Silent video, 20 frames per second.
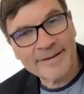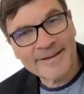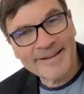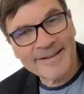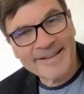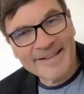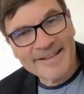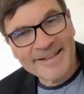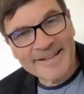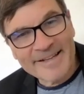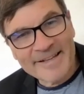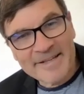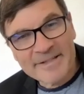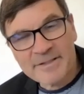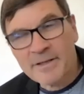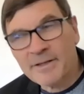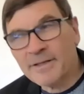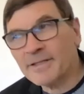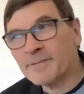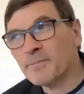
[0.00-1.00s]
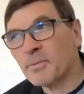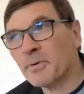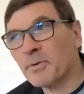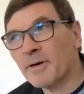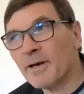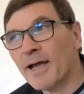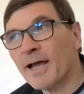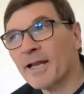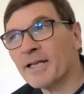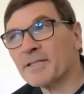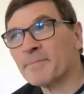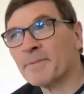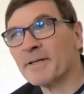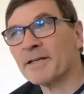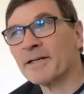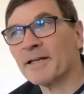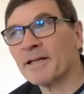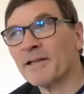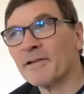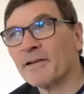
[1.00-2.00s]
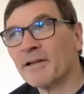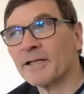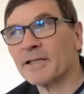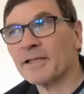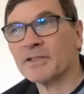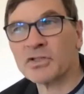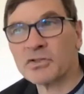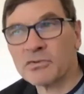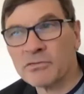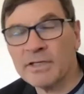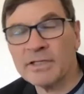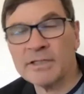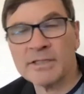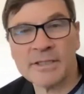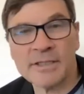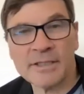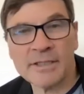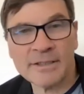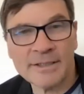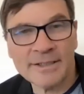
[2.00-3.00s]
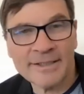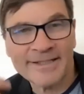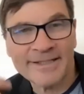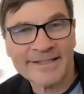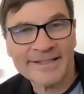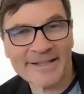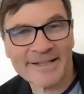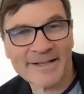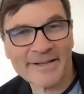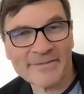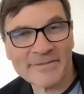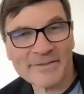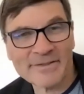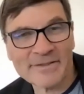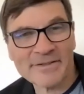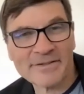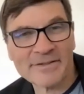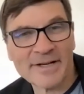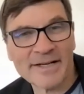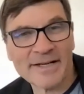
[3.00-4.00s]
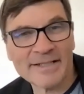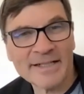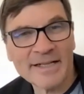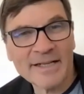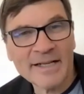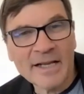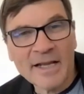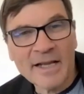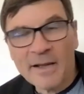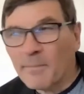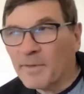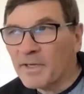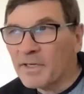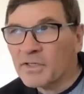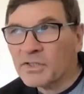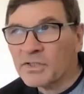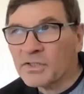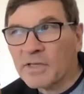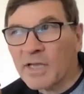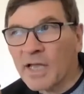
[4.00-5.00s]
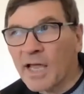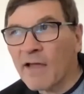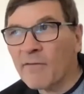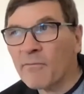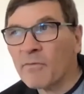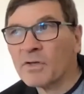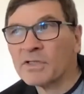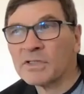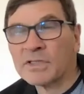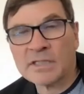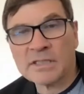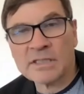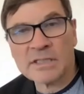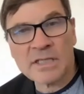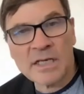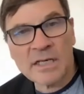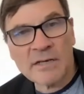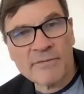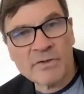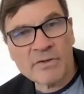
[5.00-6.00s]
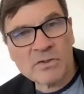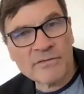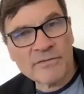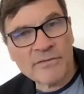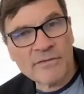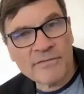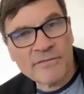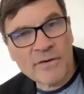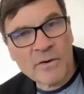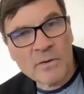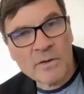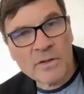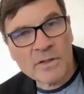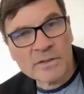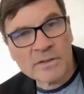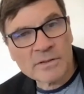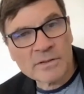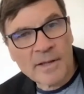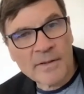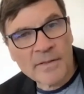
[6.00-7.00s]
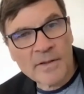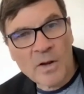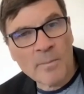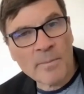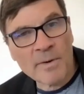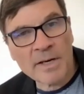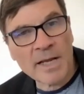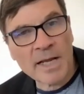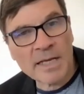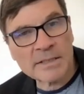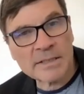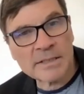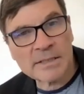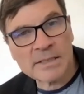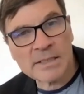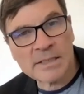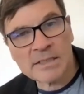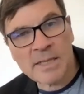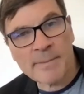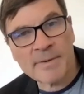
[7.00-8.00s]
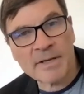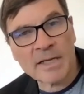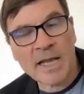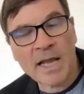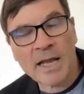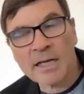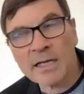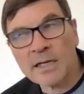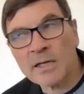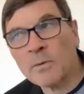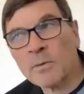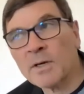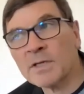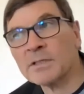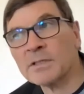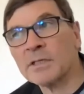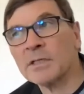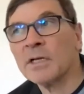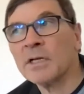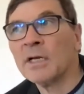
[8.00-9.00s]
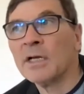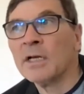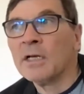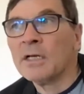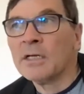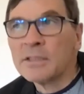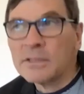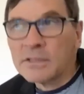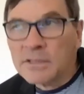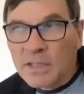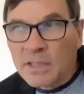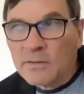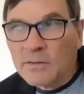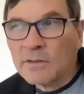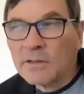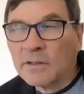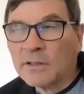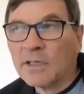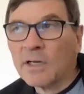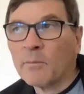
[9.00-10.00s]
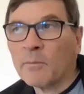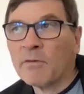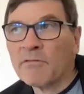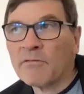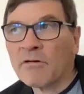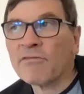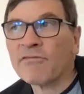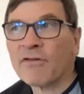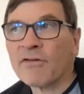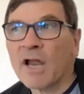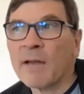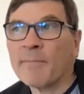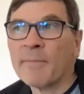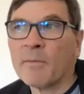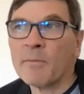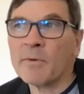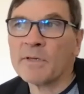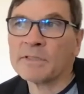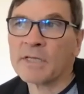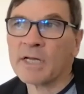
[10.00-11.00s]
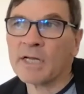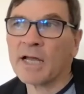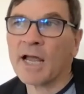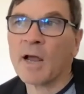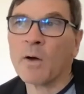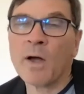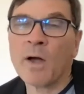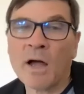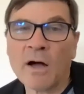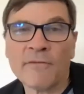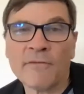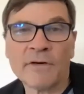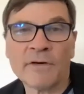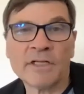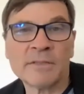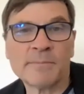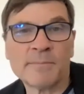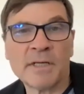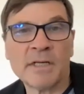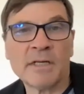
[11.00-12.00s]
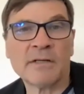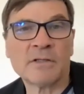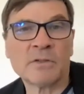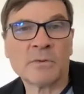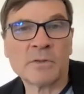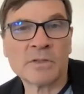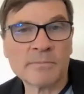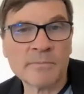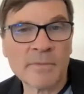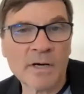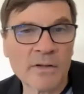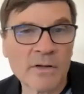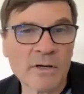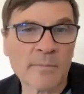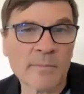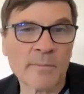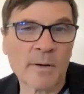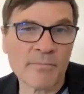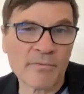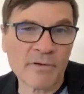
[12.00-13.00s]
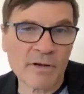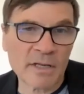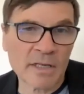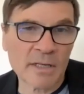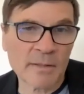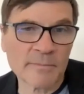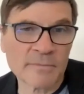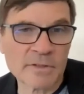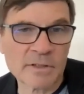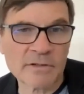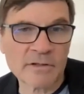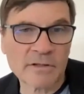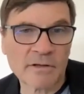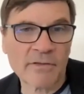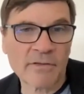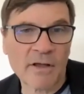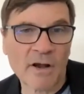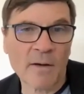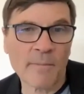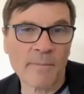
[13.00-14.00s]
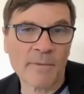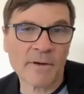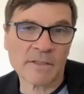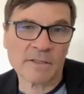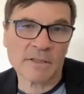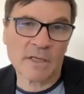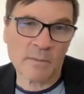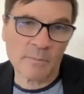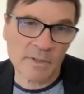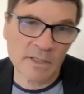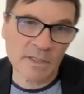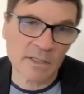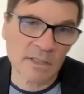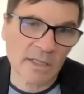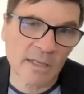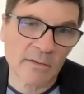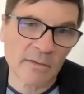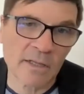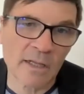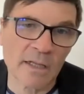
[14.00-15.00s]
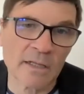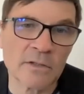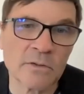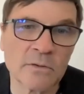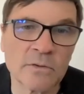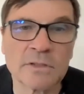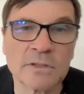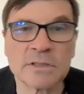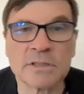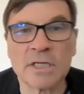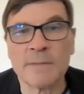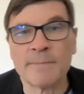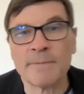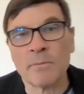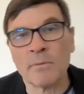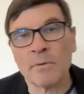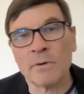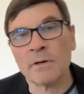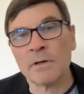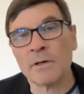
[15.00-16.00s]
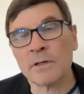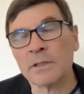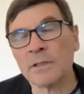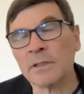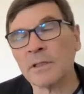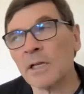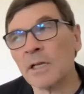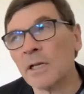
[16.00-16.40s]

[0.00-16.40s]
Mm-hmm. So this poor lad has been kind of like treated, kind of trained, because everyone just has this individual focus and nobody yeah. asks a systemic question. So, you know, we reframe it and we say how helpful he's been to his mother by bringing him to, to therapy so that we can then, then do this deeper work and, mm. uh,